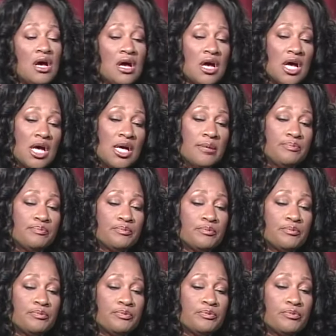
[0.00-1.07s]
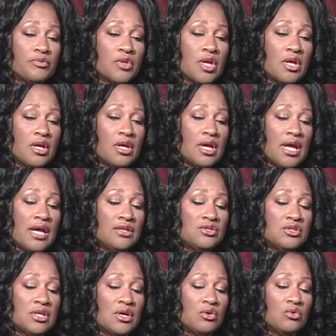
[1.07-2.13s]
Um,
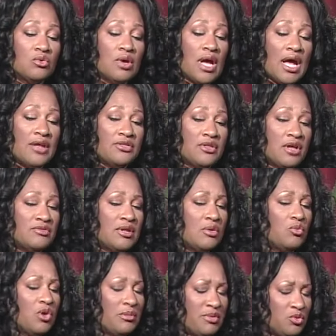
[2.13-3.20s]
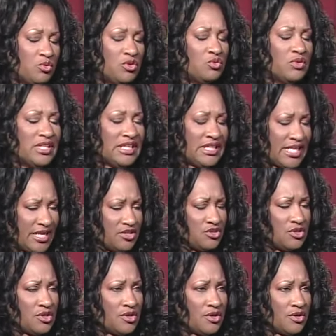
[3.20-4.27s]
and so I thought that women would
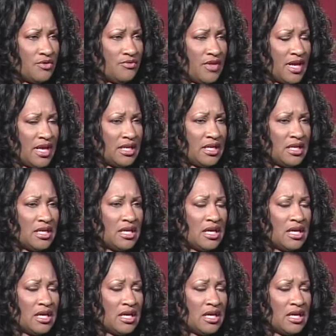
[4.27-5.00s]
relate to her, that